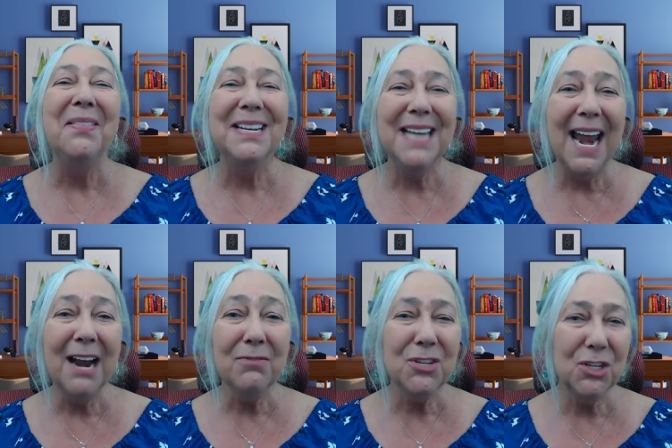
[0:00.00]
The
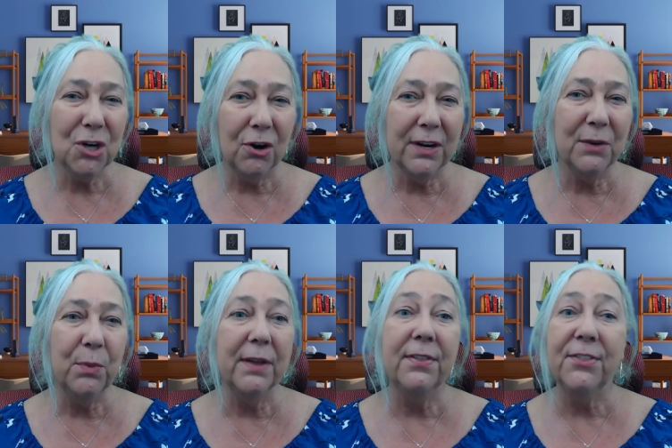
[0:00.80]
town started
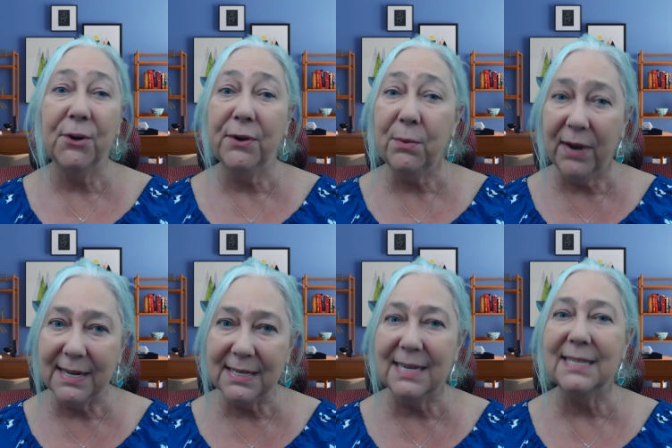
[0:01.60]
with 30
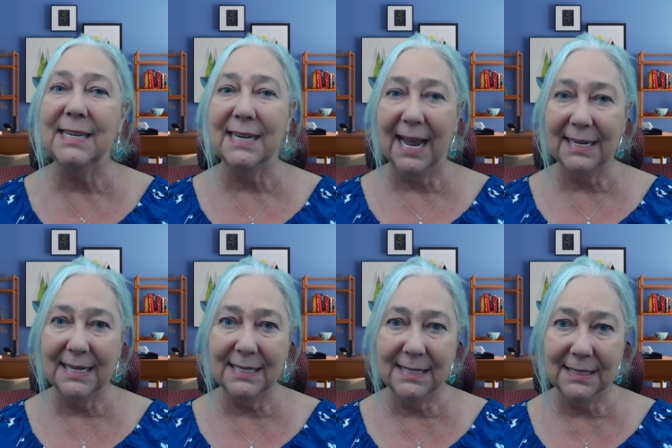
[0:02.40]
residents in
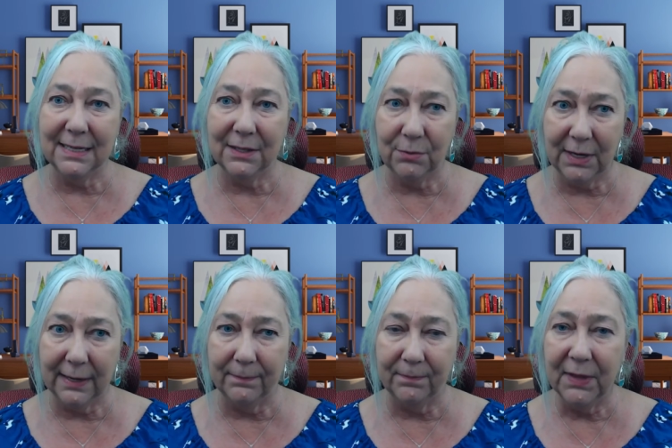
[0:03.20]

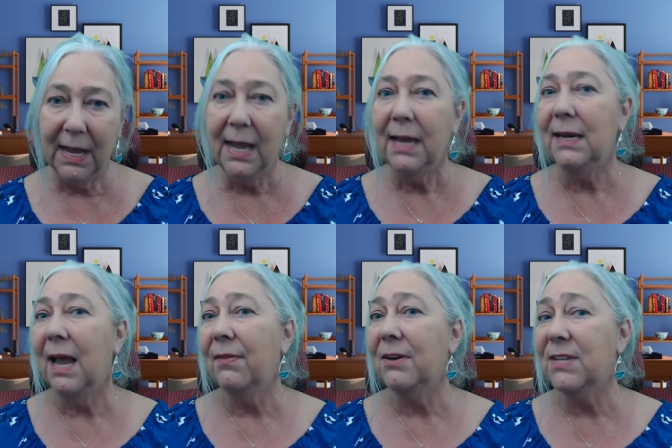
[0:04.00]
1963.
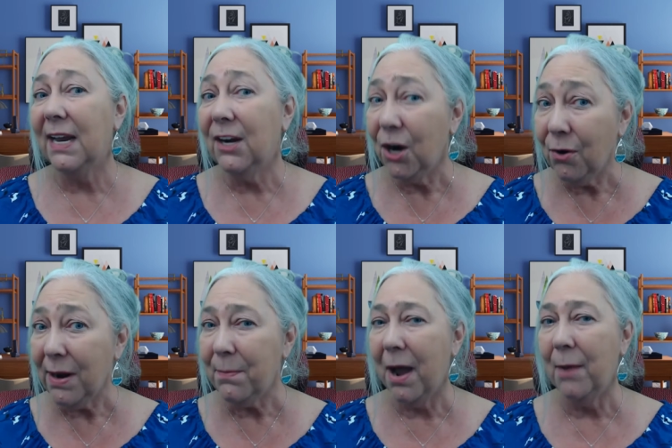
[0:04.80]
Now, there's a
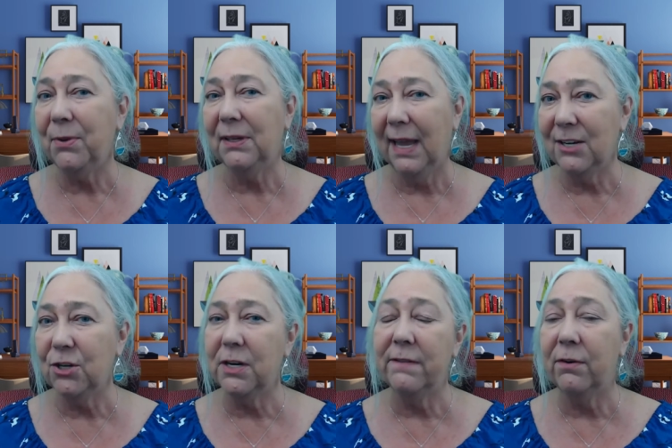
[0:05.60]
current
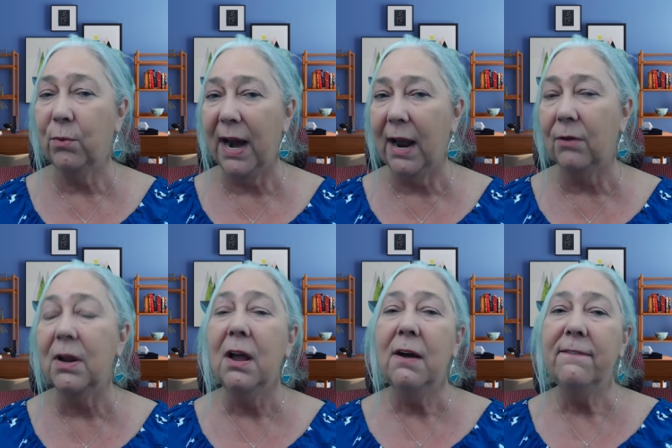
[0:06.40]
population of around
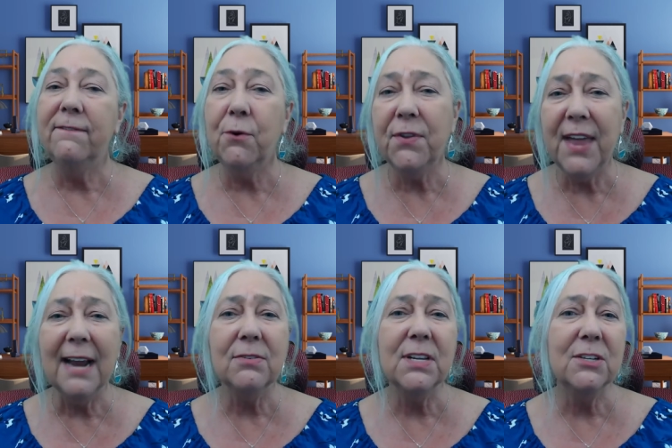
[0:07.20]

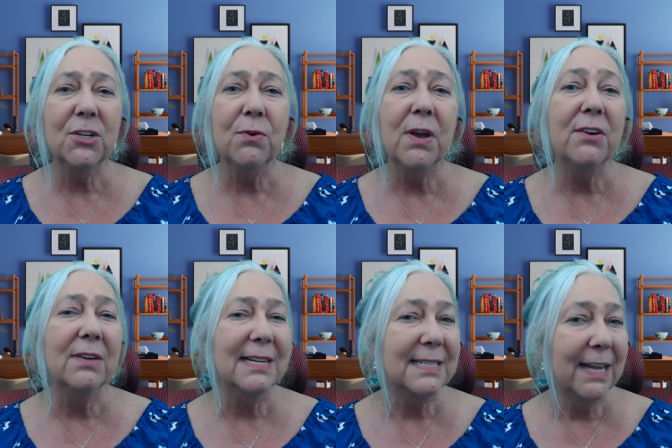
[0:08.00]

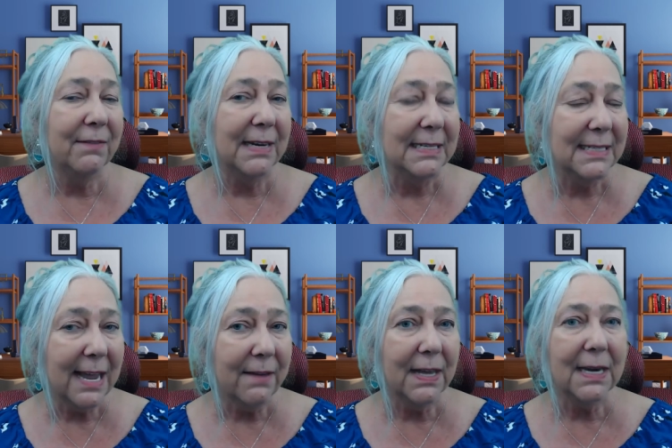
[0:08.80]

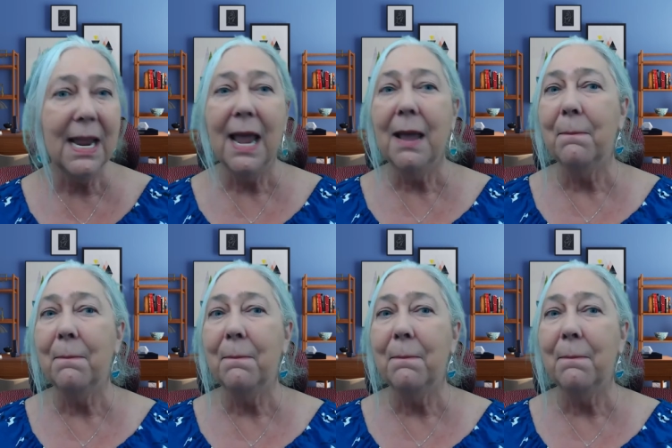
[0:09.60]
4,277